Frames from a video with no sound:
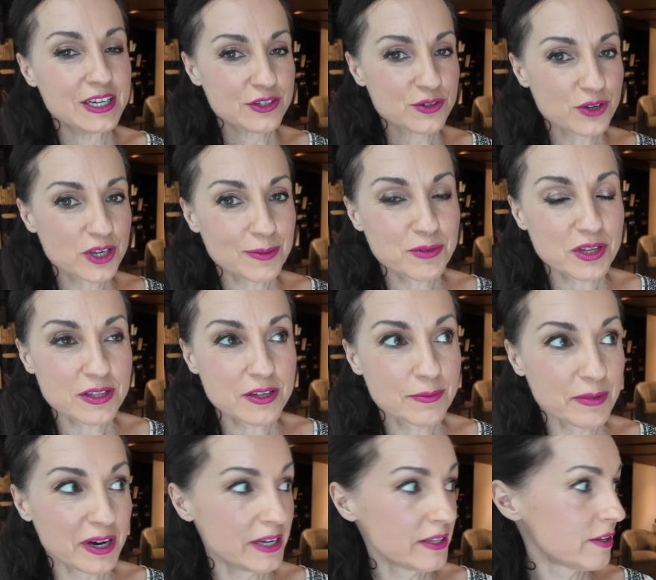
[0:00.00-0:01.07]
So keep that in
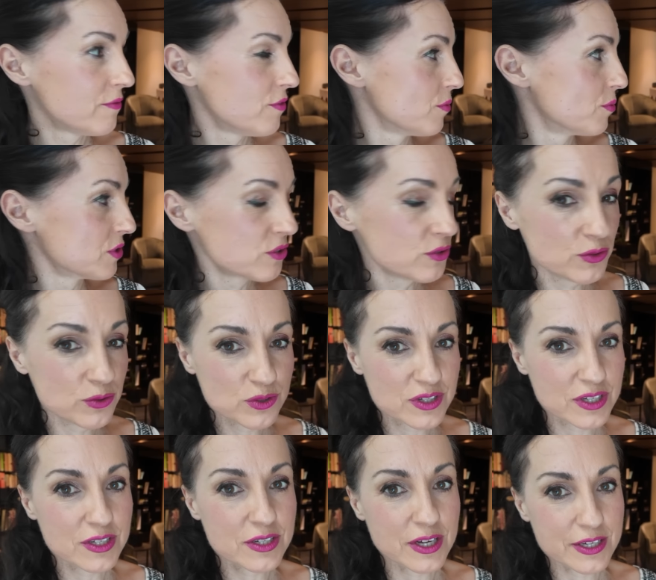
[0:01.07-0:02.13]
mind if you want to use
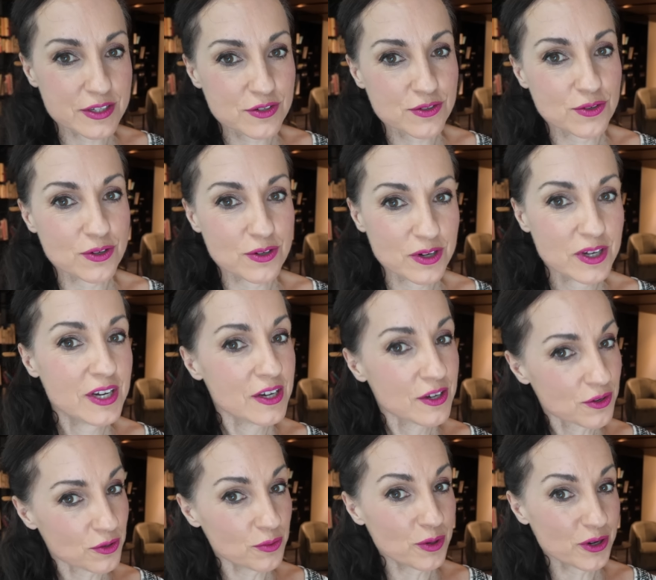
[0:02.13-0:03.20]
this as your
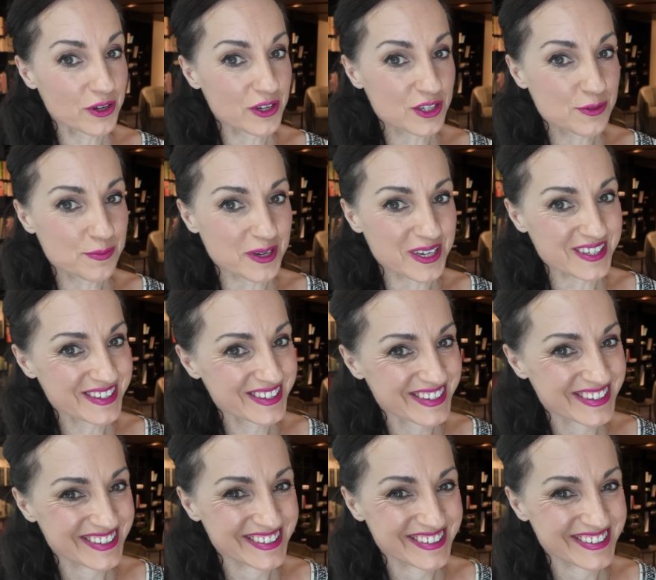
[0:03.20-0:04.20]
co-working space.